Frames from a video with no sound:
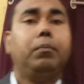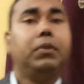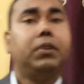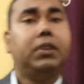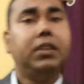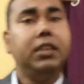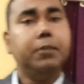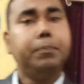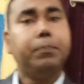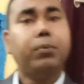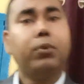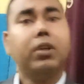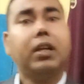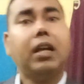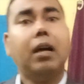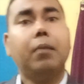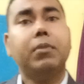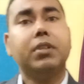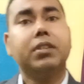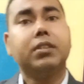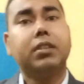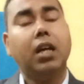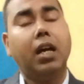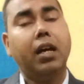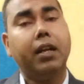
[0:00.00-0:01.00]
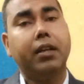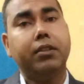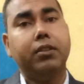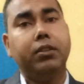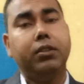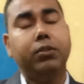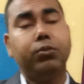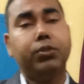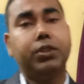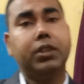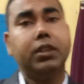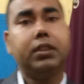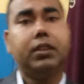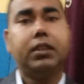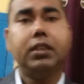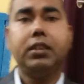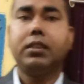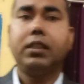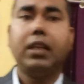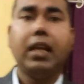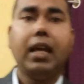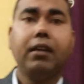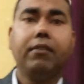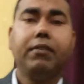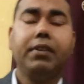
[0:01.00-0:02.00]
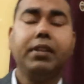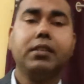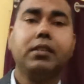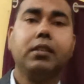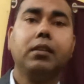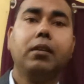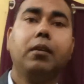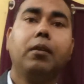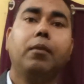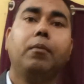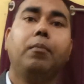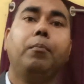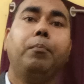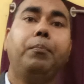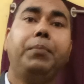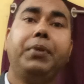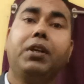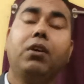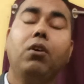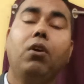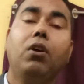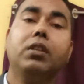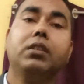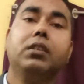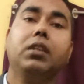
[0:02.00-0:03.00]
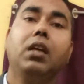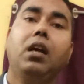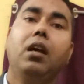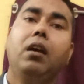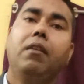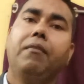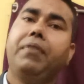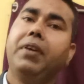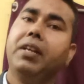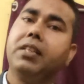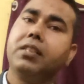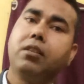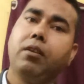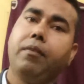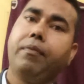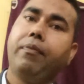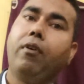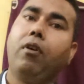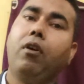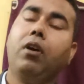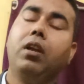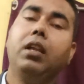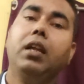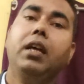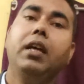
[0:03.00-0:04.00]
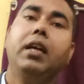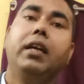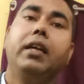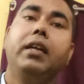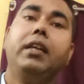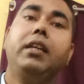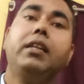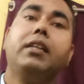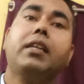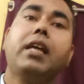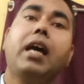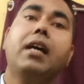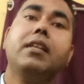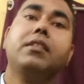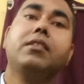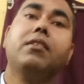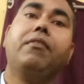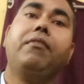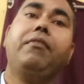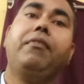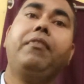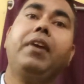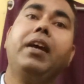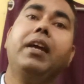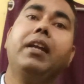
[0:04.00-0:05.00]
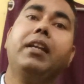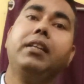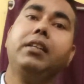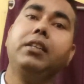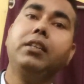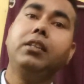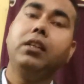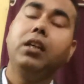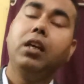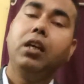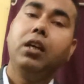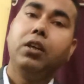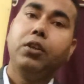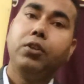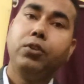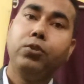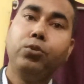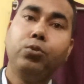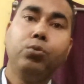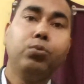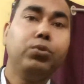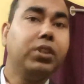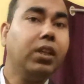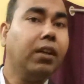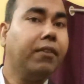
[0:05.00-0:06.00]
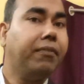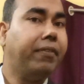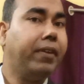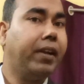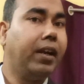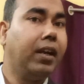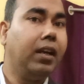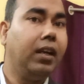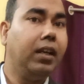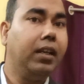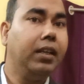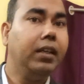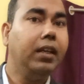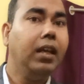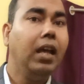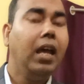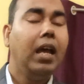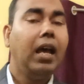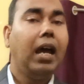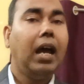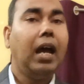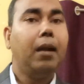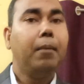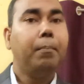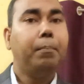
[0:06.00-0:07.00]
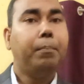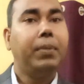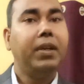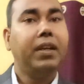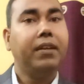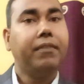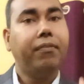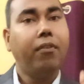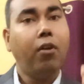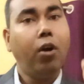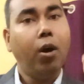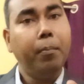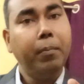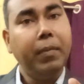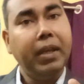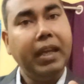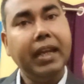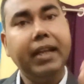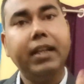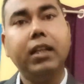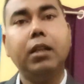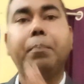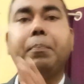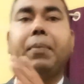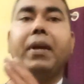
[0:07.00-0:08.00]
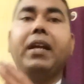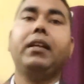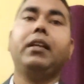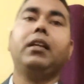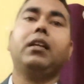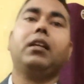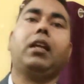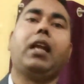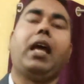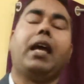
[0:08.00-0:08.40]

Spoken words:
these programmers are using this language? Because first of all, it has a very user friendly and platform independent